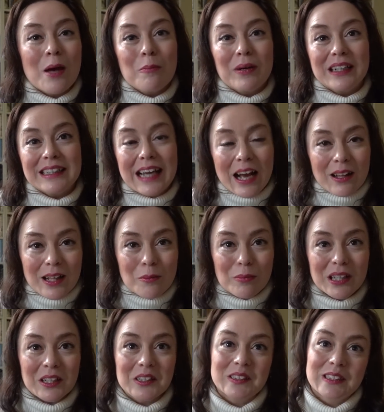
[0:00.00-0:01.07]
But now let
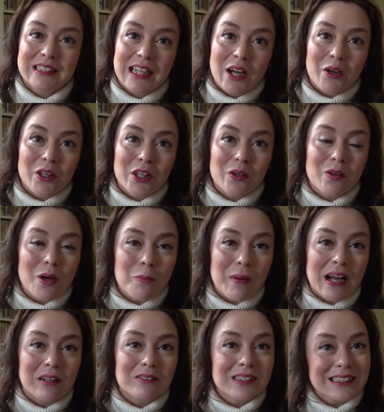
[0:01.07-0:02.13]
me also tell you
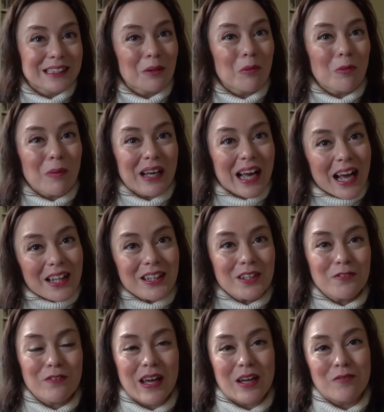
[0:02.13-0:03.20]
about some of my other
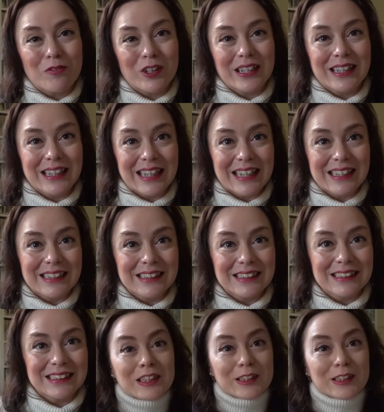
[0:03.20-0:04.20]
favourite things.